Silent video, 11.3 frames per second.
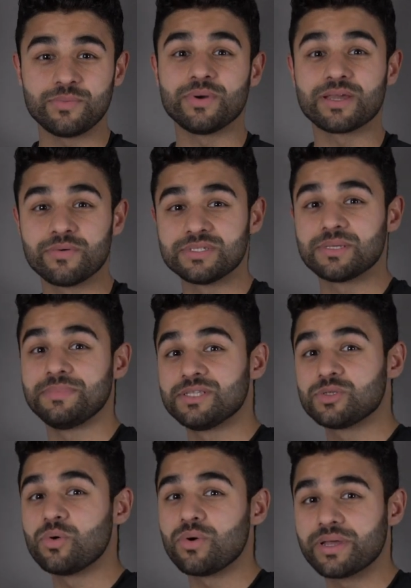we're going to be
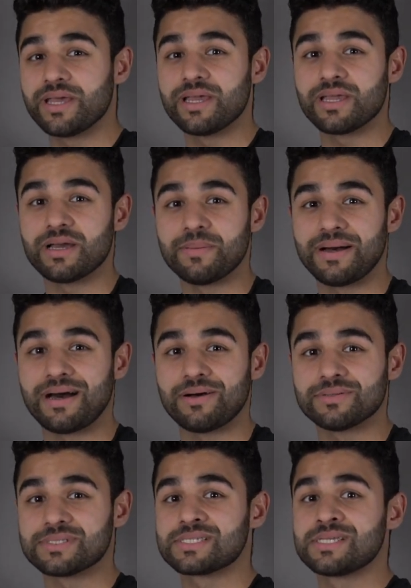talking
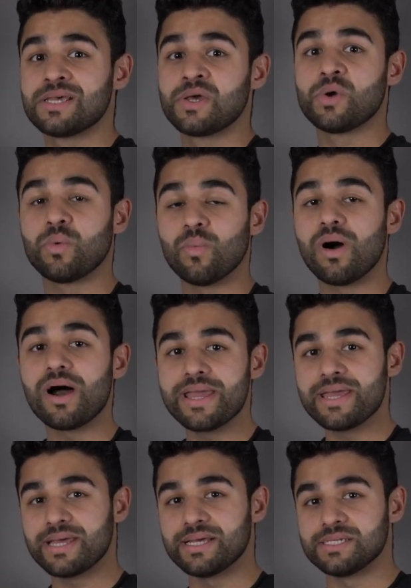about
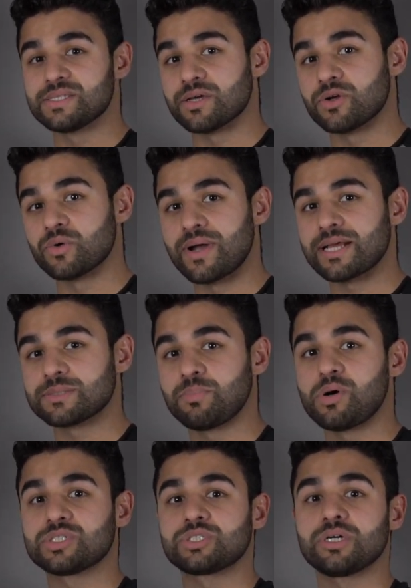why is the correct
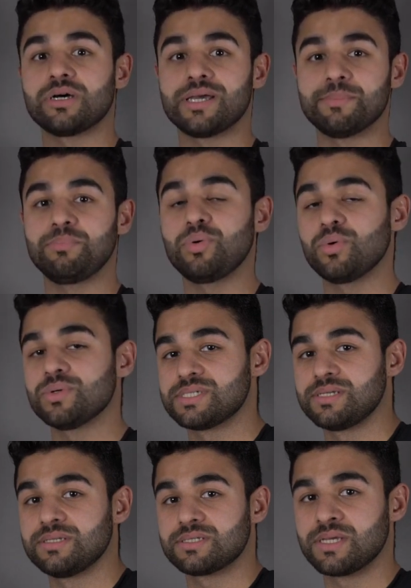posture
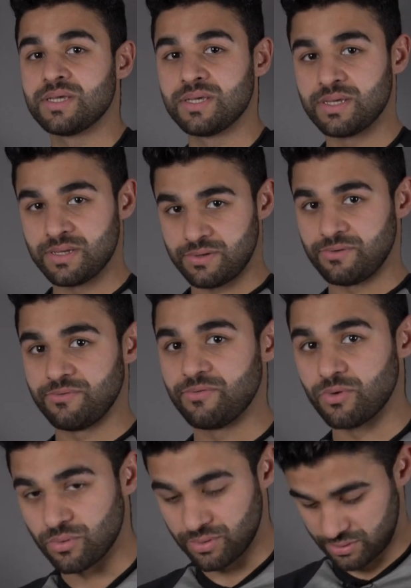important
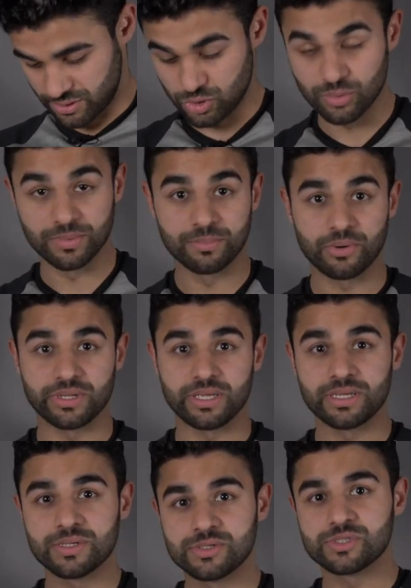for the human body.
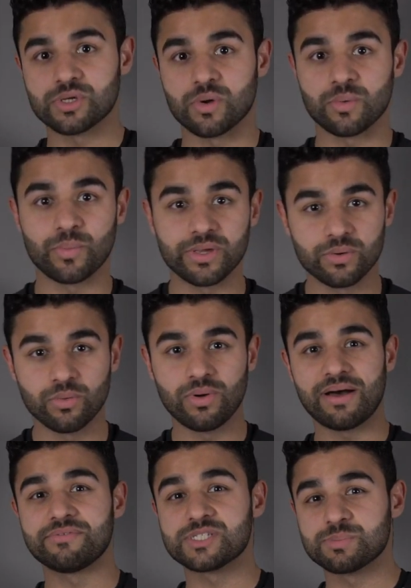So we all
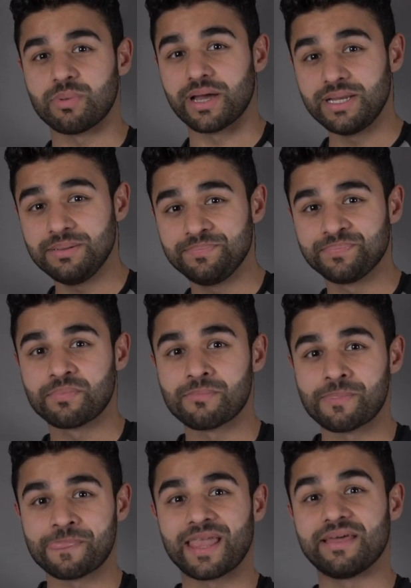have a spine,
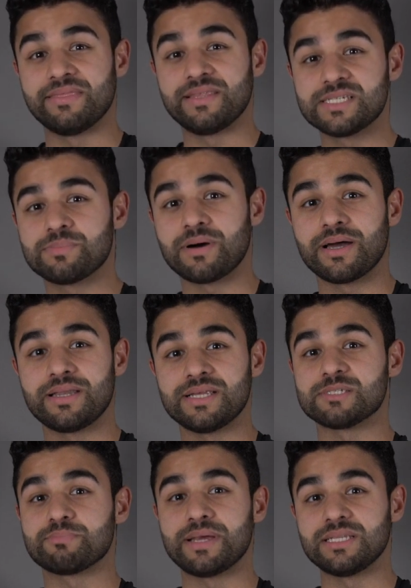and this spine
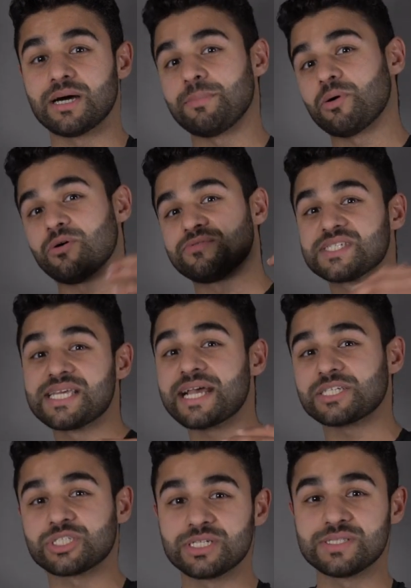is made up of
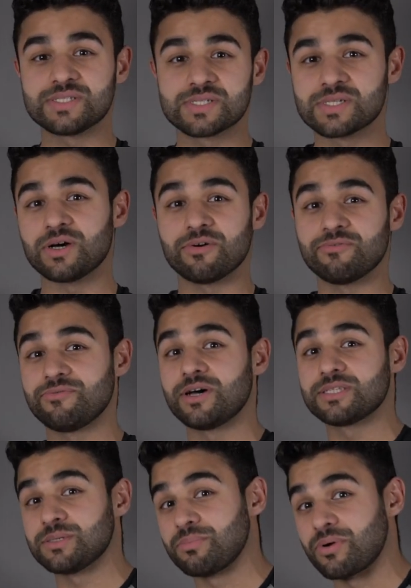sections of
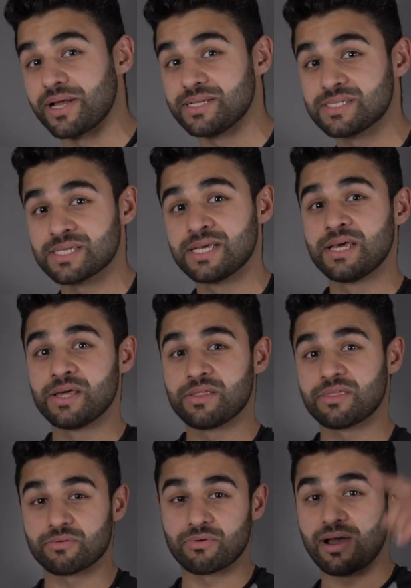vertebrae
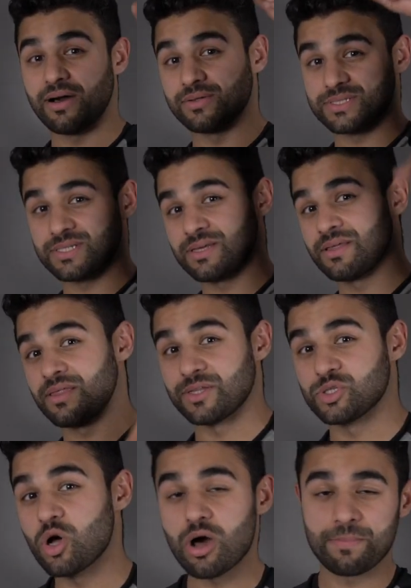throughout the
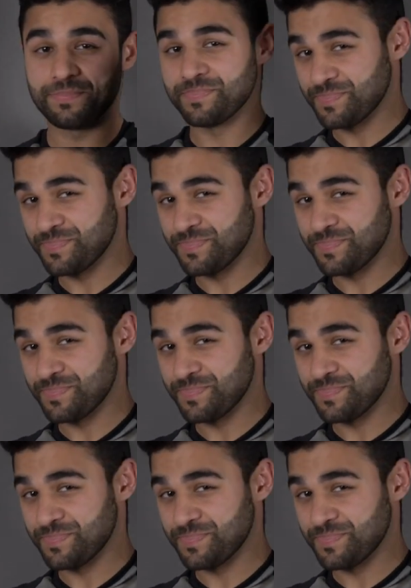top